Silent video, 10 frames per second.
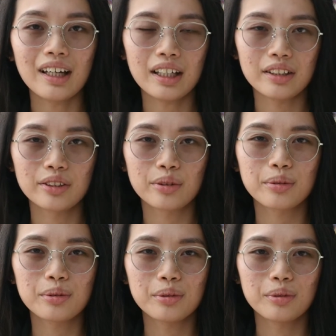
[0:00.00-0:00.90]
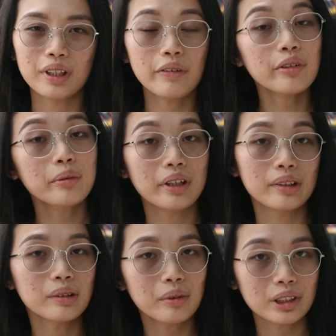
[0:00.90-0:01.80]
And to everyone
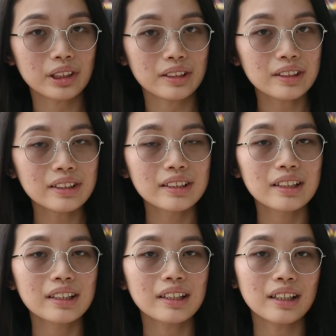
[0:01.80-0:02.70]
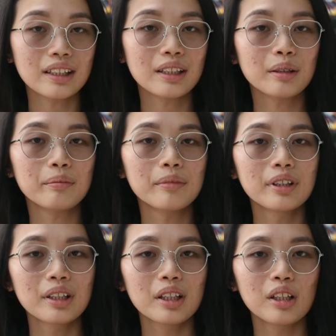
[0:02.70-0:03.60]
watching this, um,
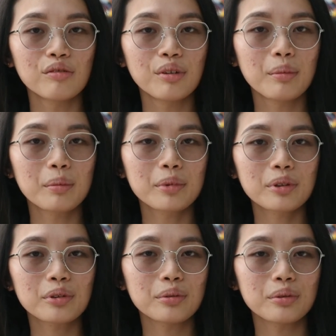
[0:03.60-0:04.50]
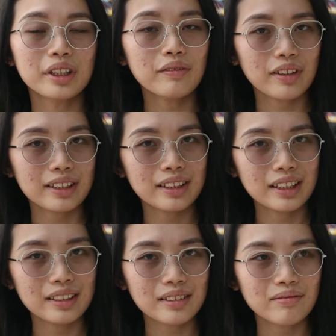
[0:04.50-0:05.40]
remember to get
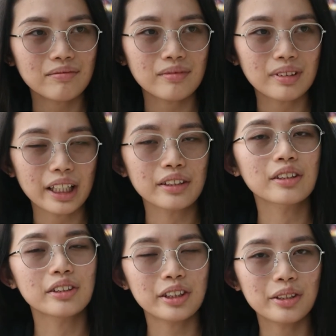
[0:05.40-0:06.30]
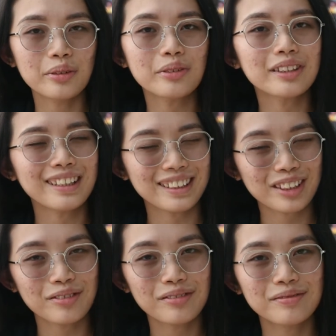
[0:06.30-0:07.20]
vaccinated and continue to stay safe.